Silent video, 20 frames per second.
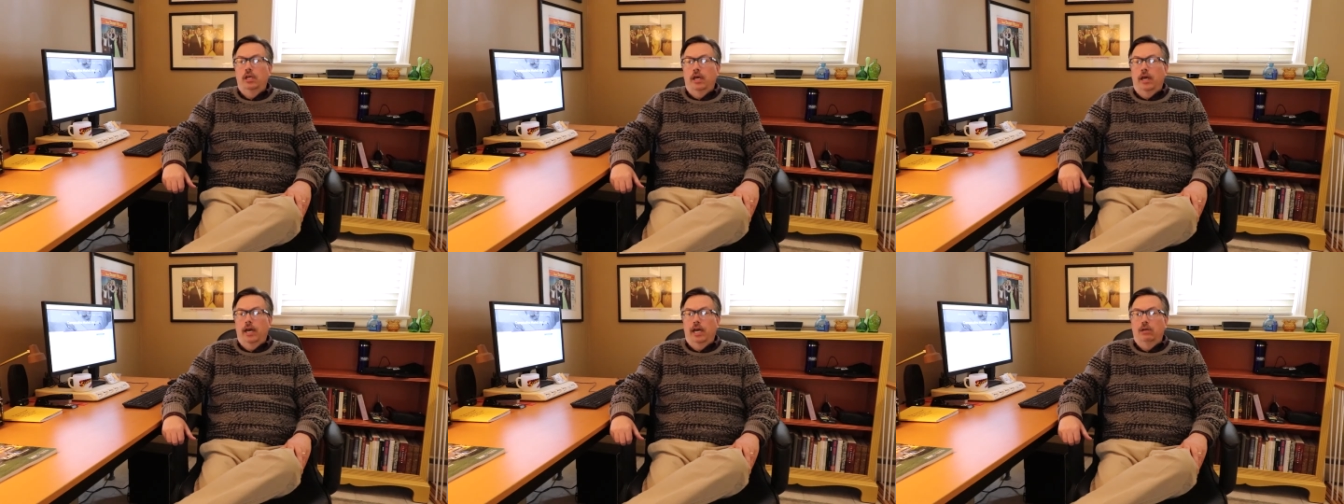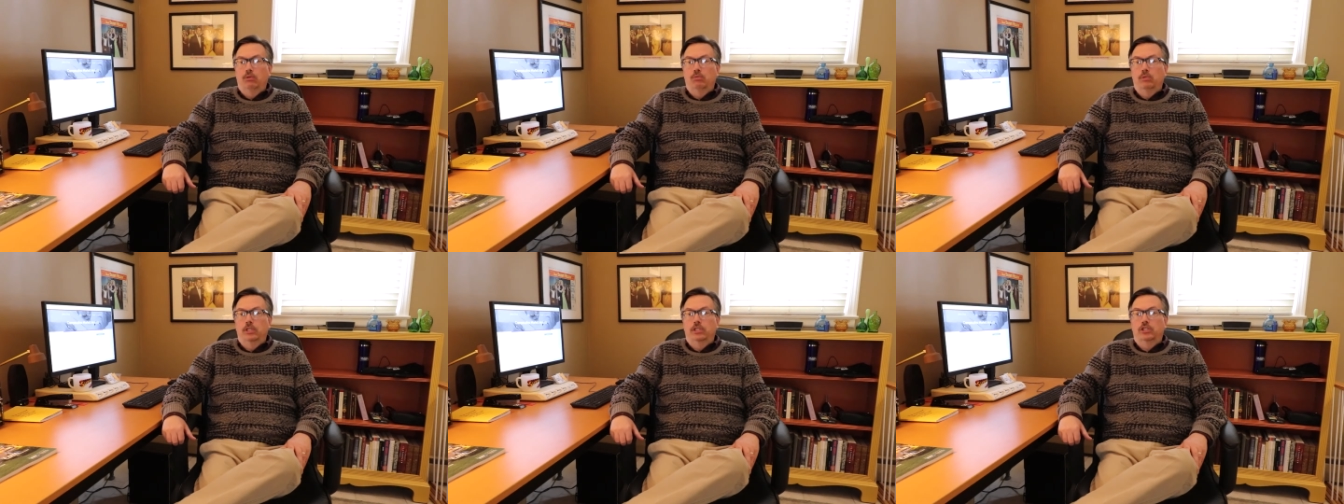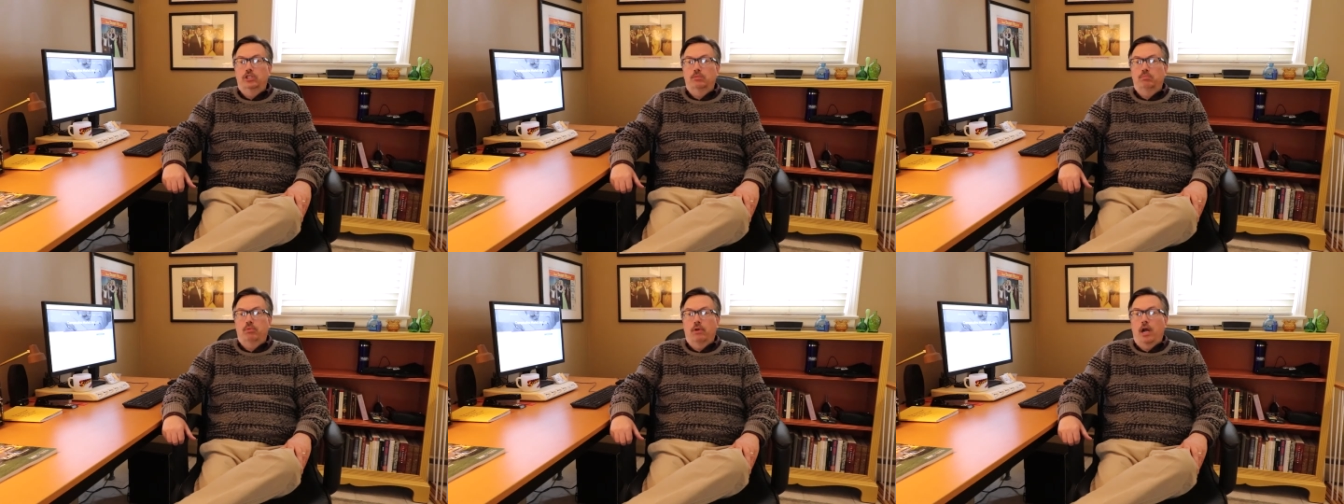at
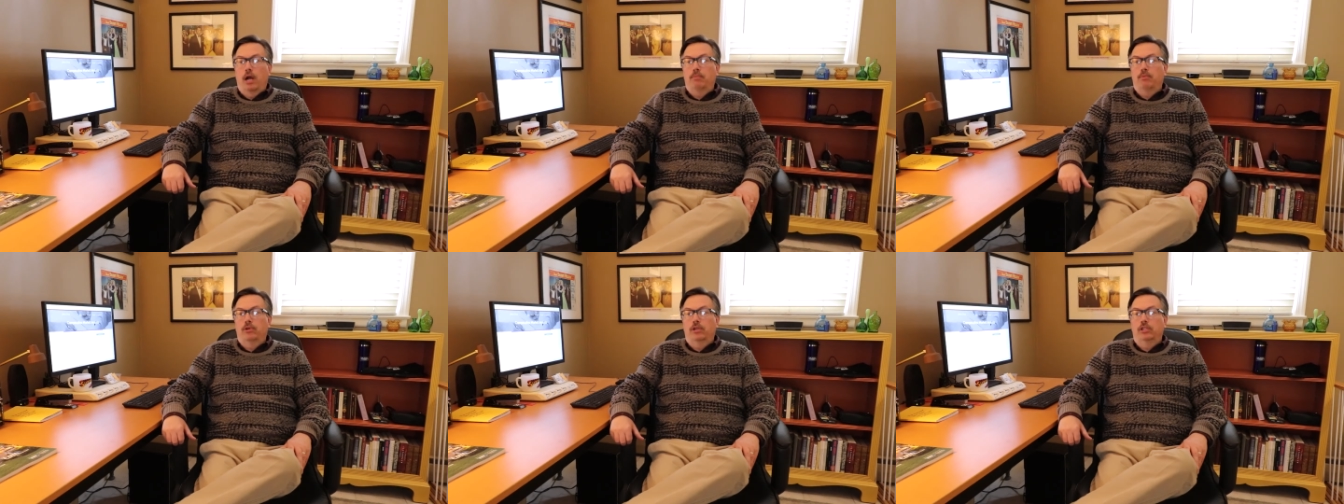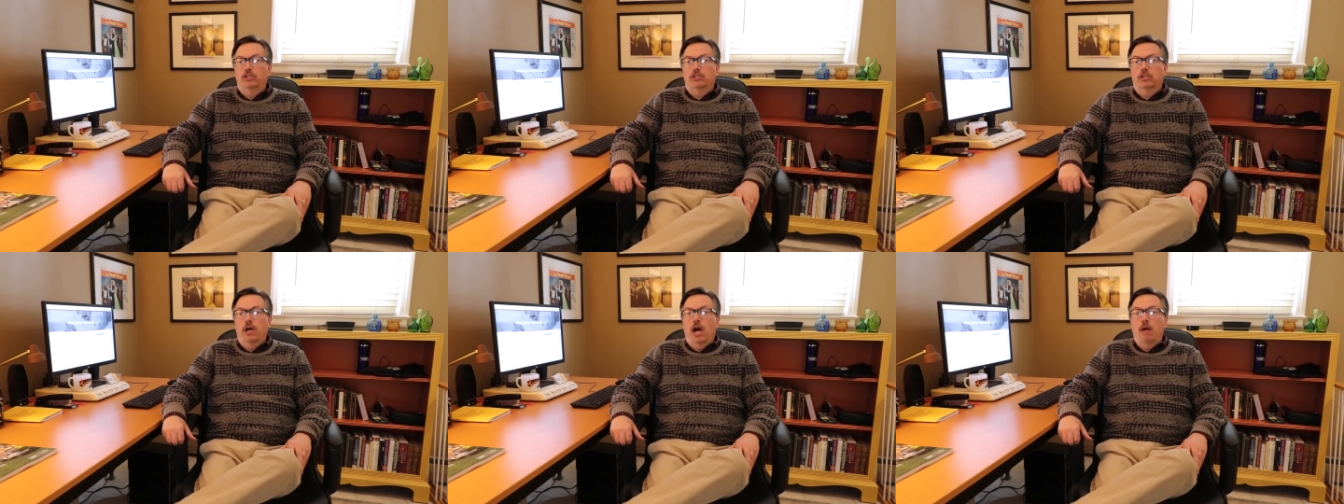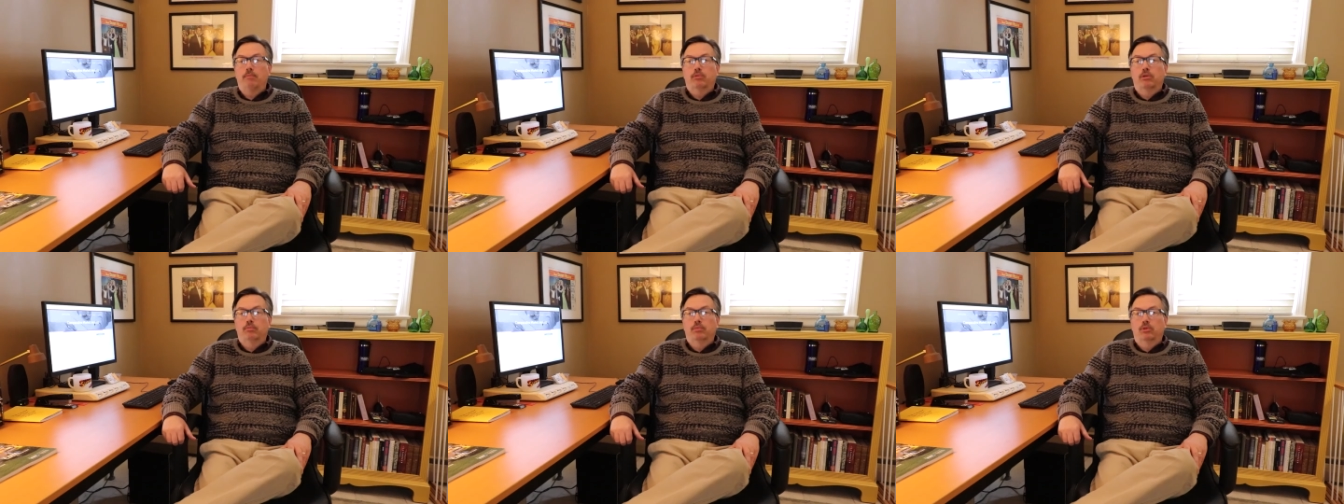which properties
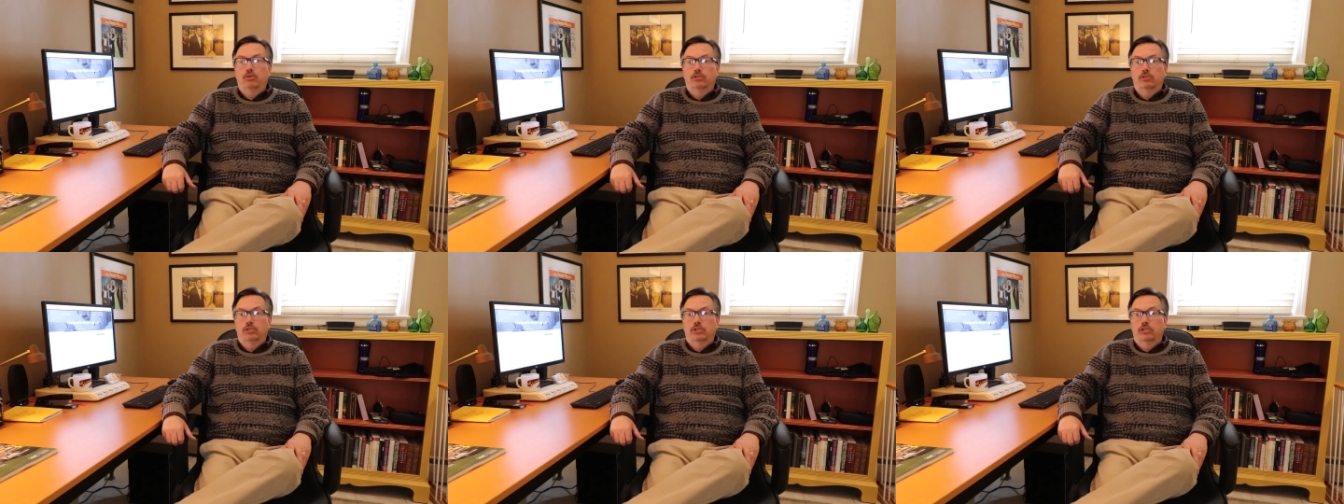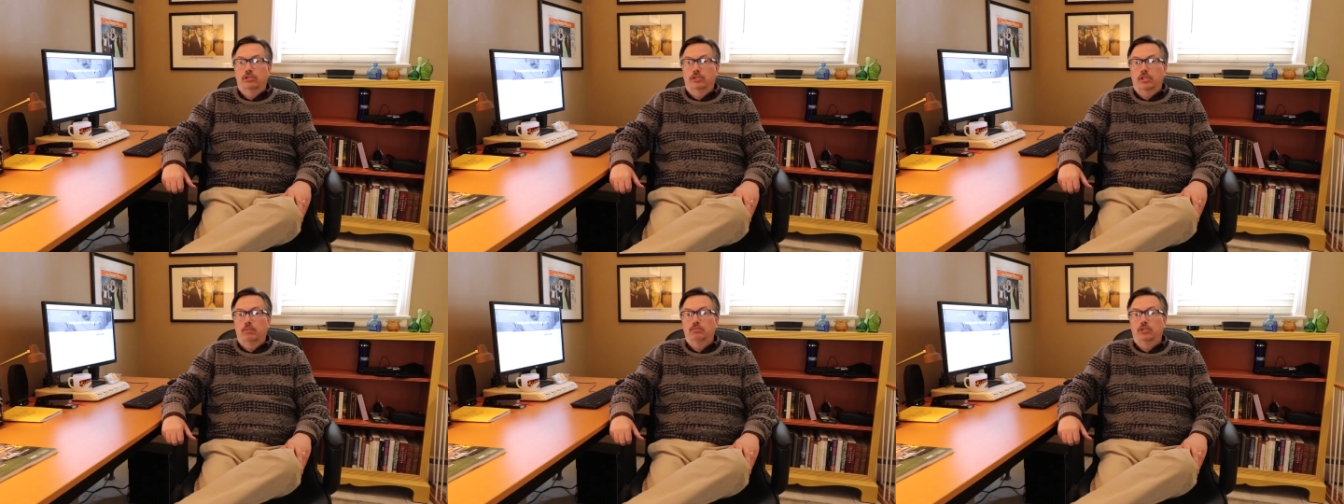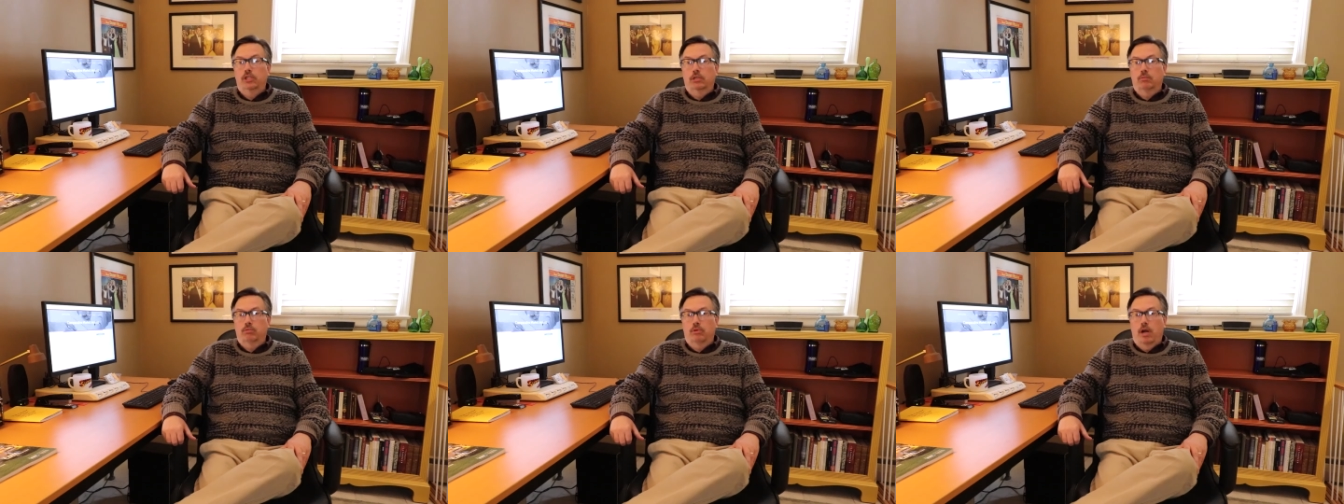comparable to the
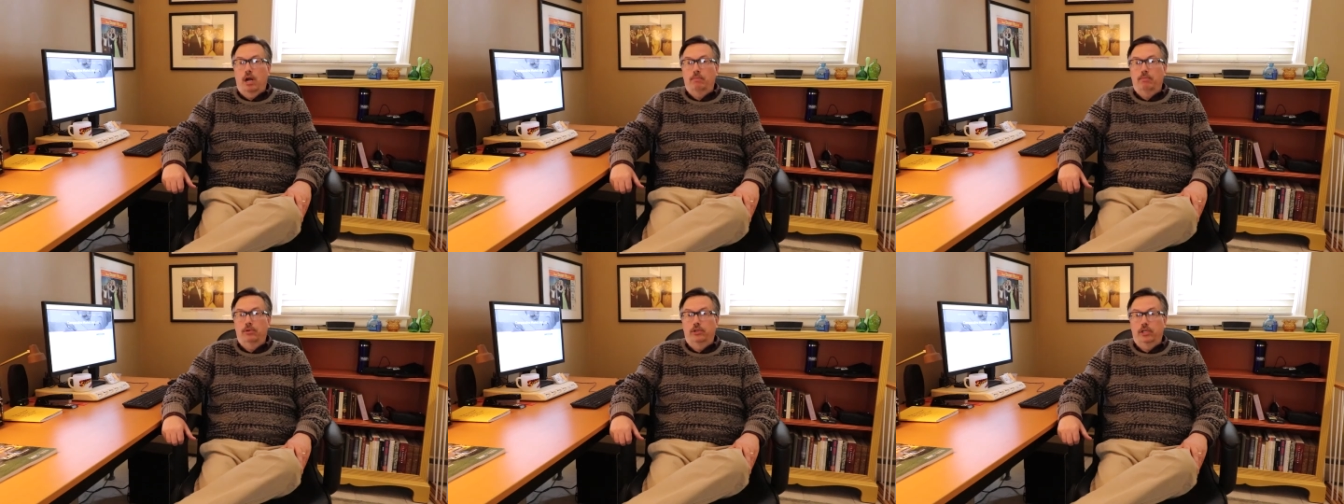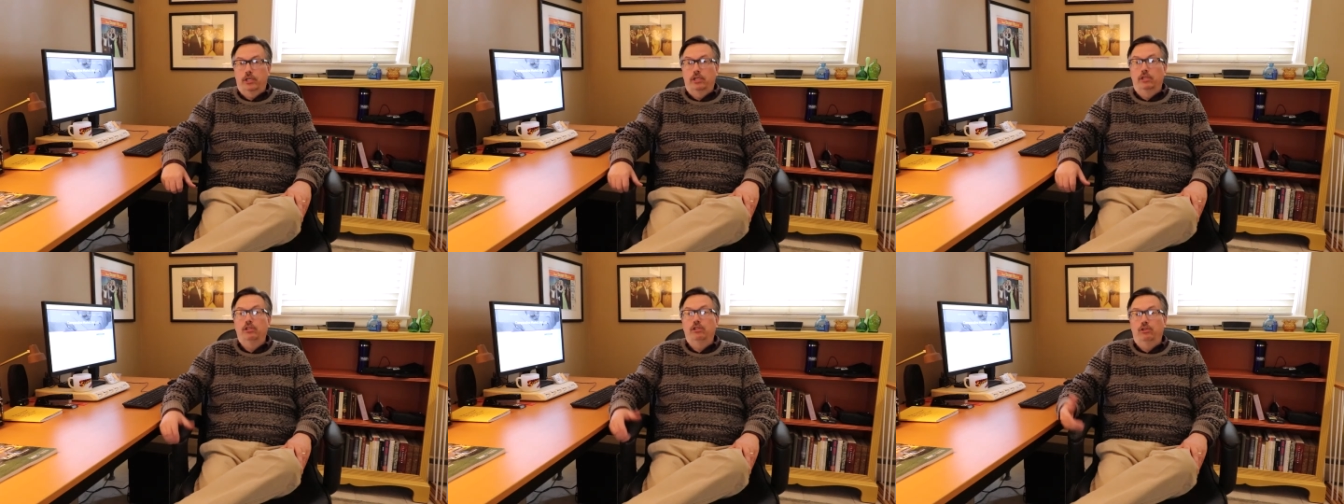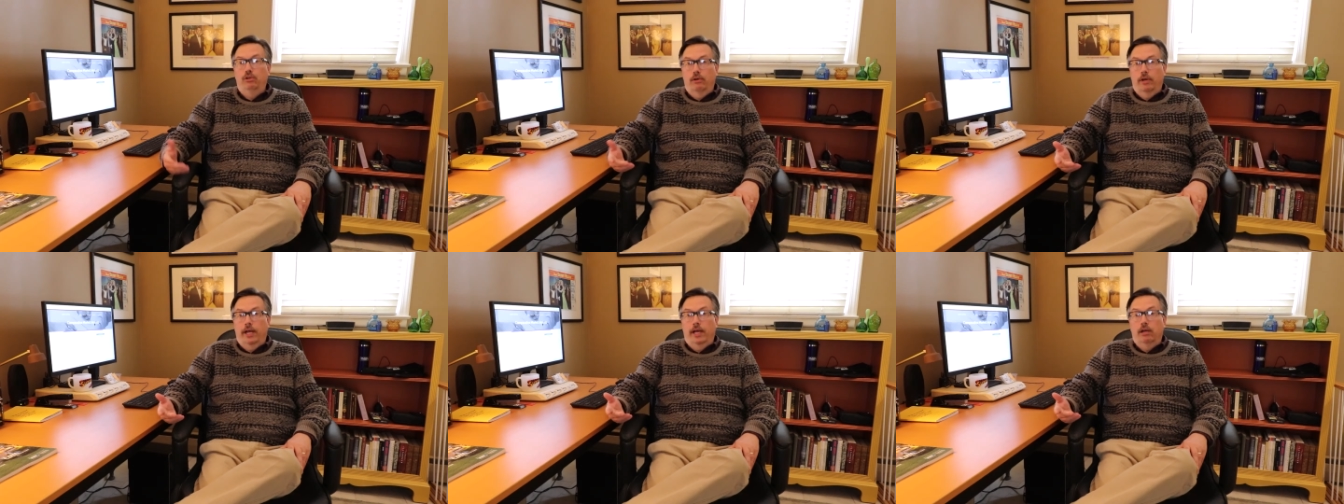subject property,
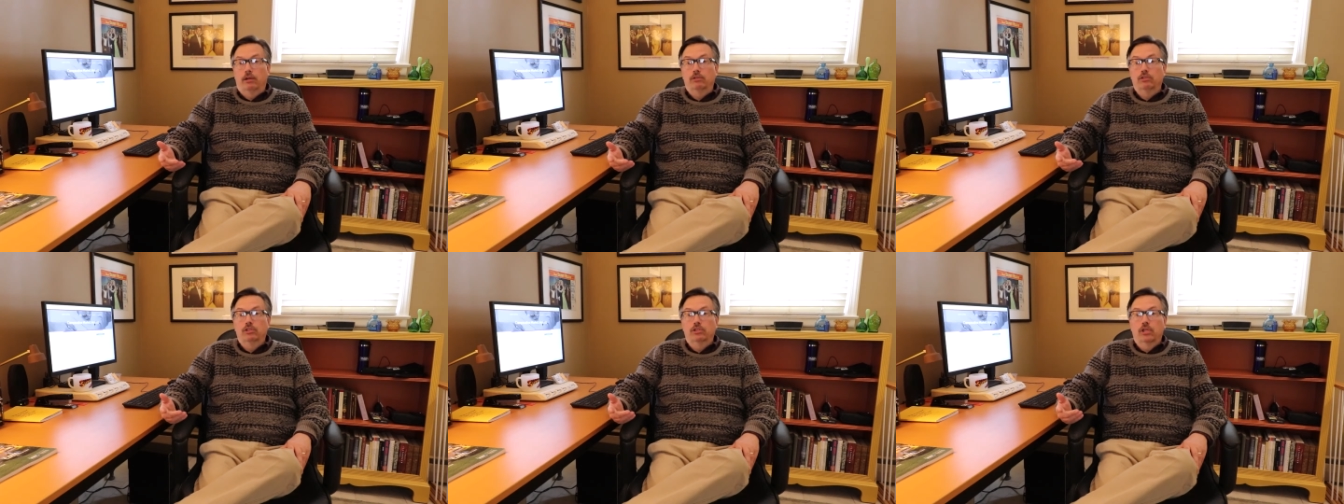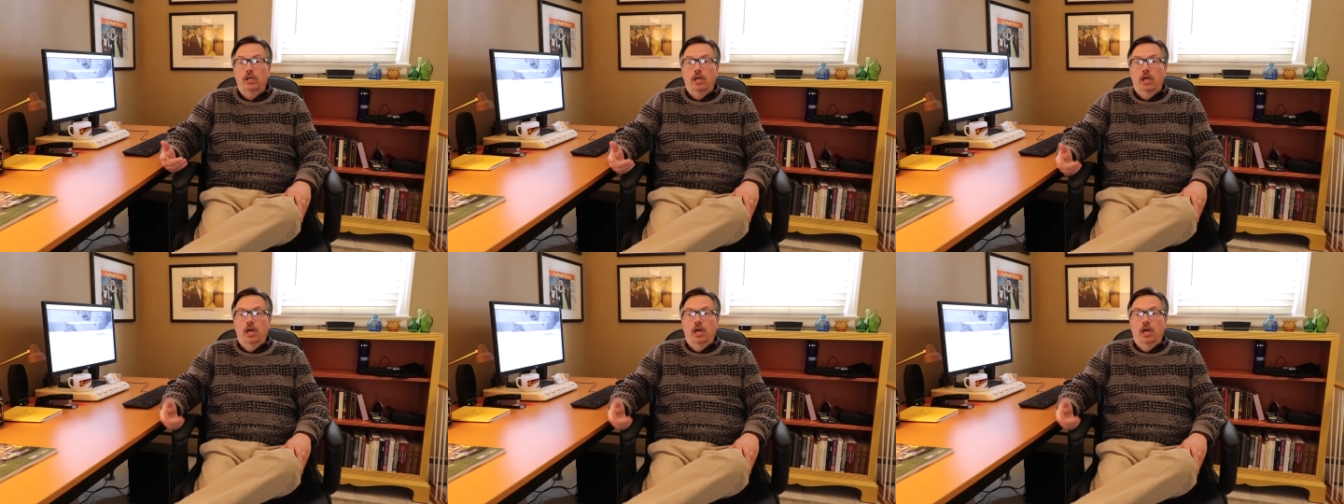your house,